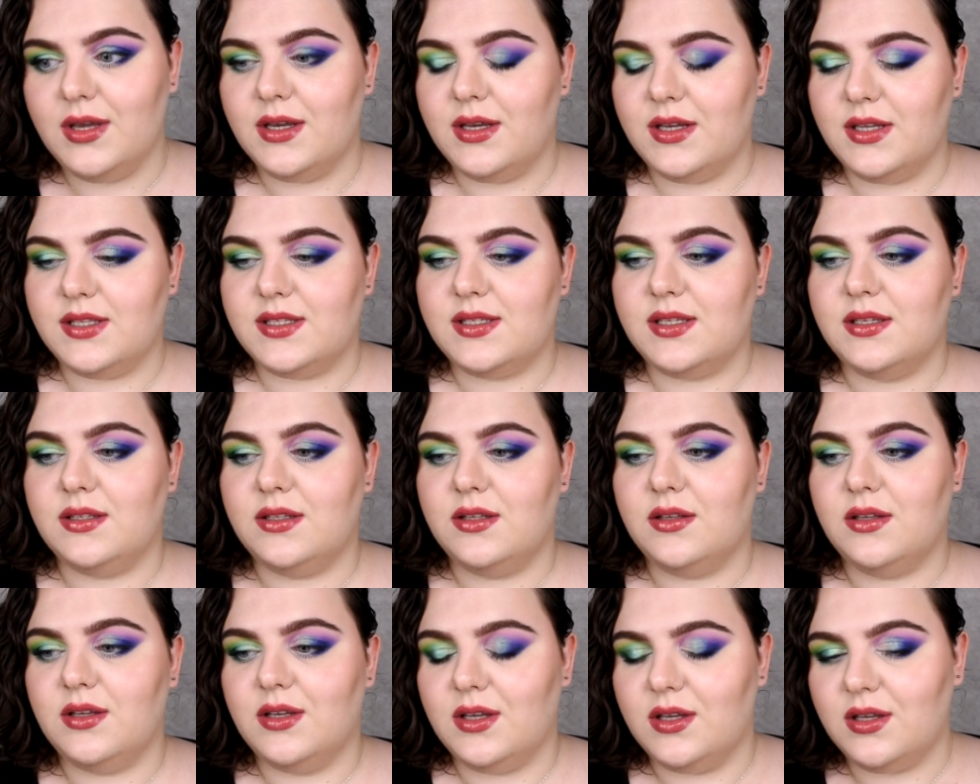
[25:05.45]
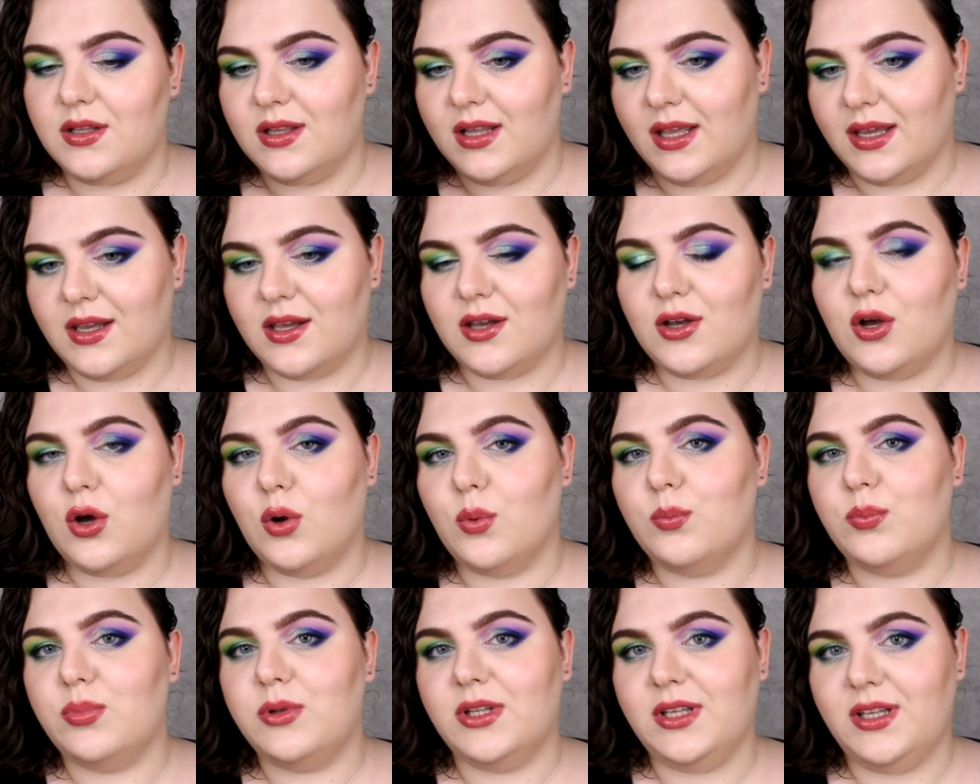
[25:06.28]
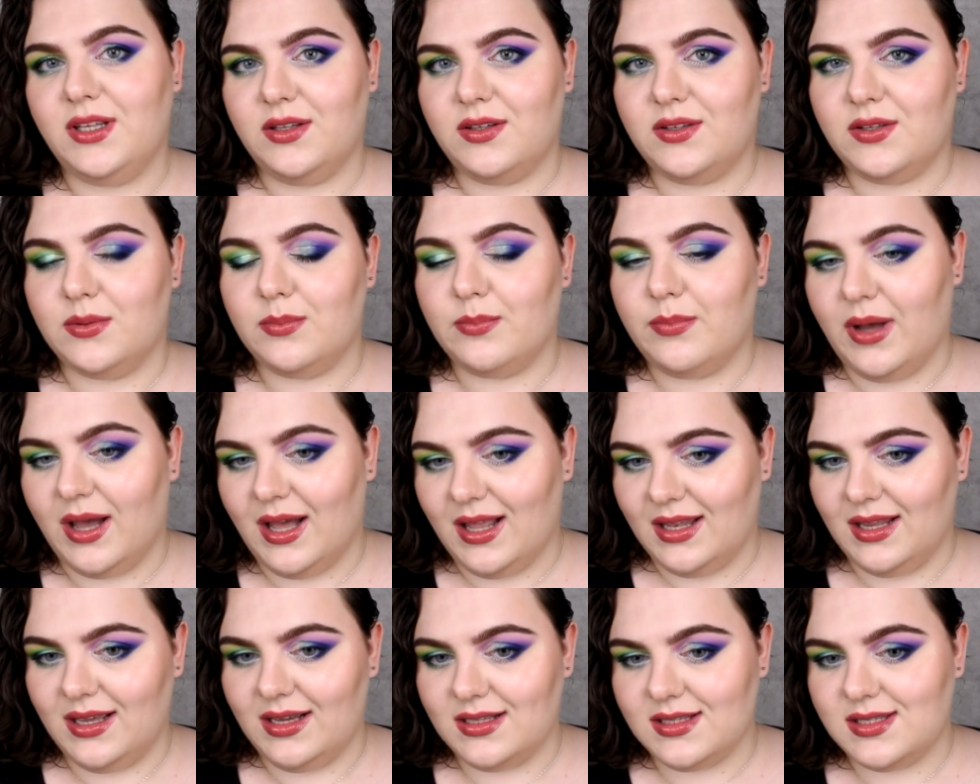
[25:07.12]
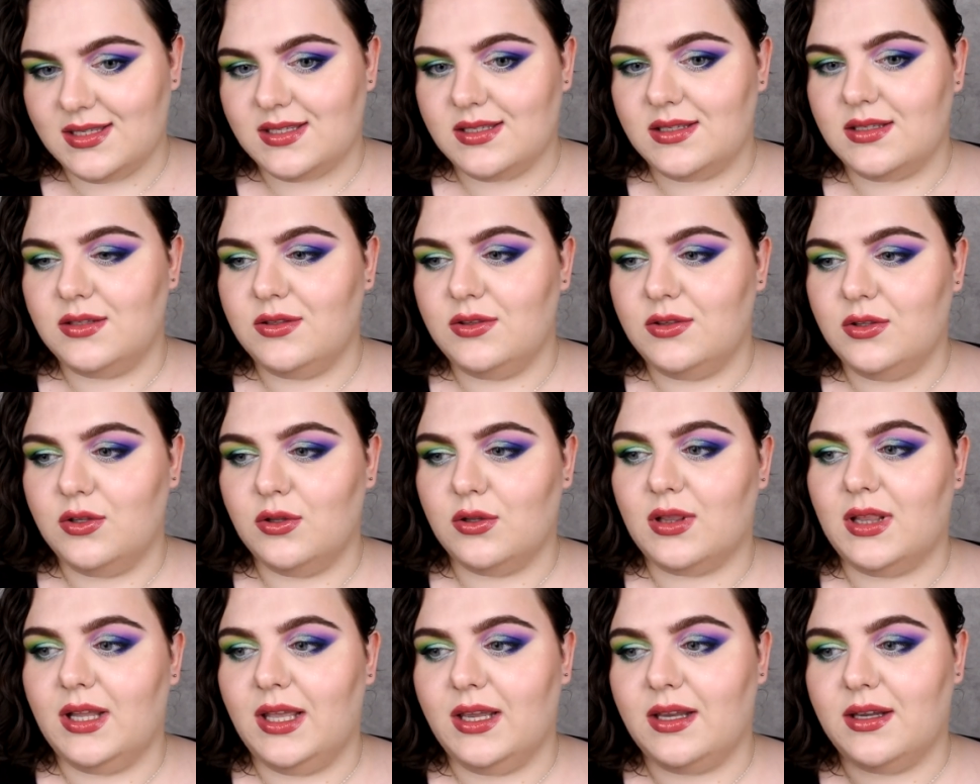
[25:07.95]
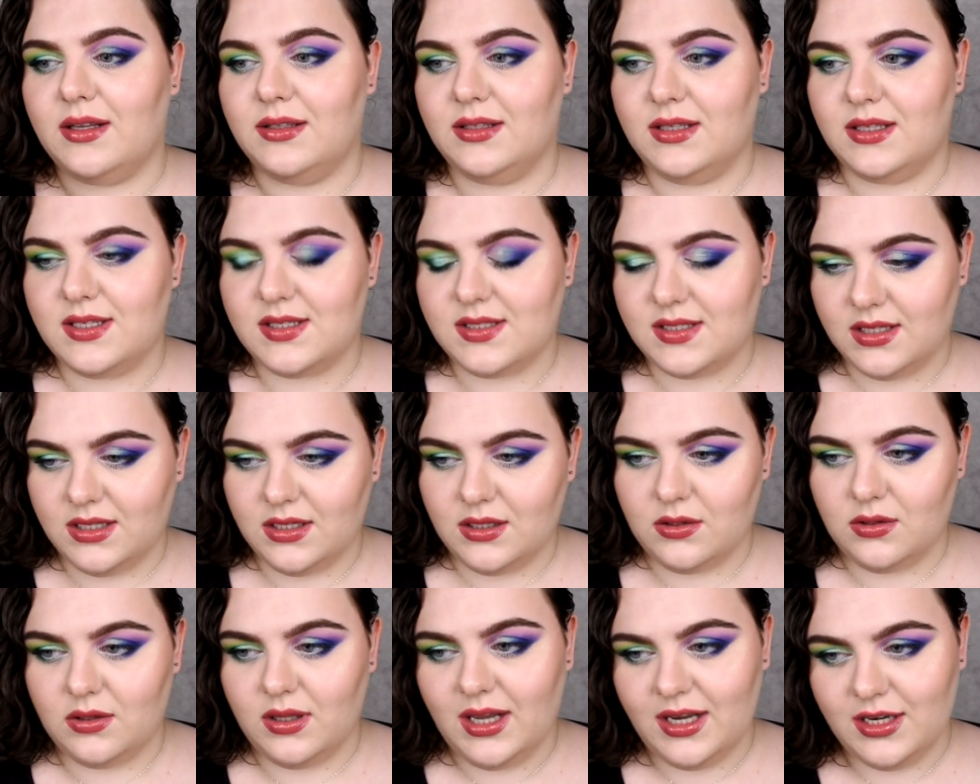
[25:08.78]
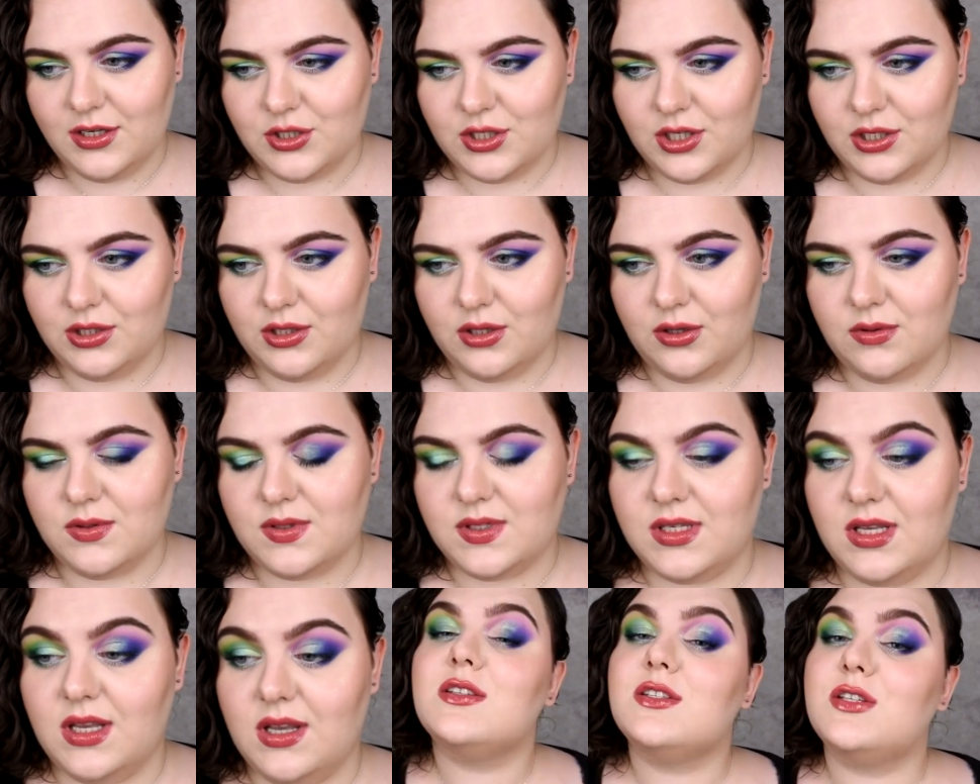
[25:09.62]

it's in like complete palettes, not like in the single eyeshadows.